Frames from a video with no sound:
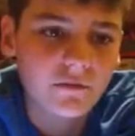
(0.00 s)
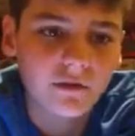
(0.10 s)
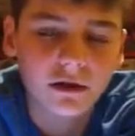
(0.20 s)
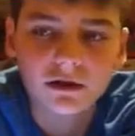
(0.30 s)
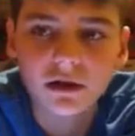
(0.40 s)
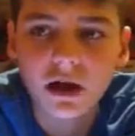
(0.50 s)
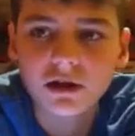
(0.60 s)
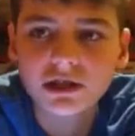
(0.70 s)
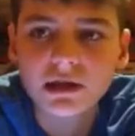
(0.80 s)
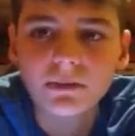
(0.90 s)
For
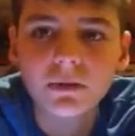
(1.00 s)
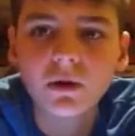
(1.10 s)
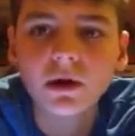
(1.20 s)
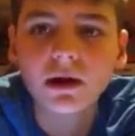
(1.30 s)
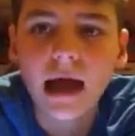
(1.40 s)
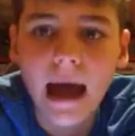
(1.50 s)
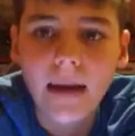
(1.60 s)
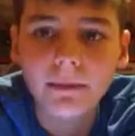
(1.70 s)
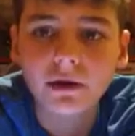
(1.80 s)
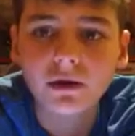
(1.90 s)
all the support.
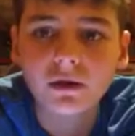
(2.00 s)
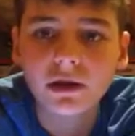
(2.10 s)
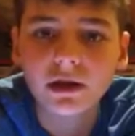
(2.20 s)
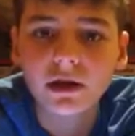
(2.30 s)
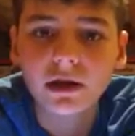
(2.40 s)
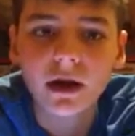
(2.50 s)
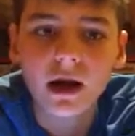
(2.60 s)
Happy New Year.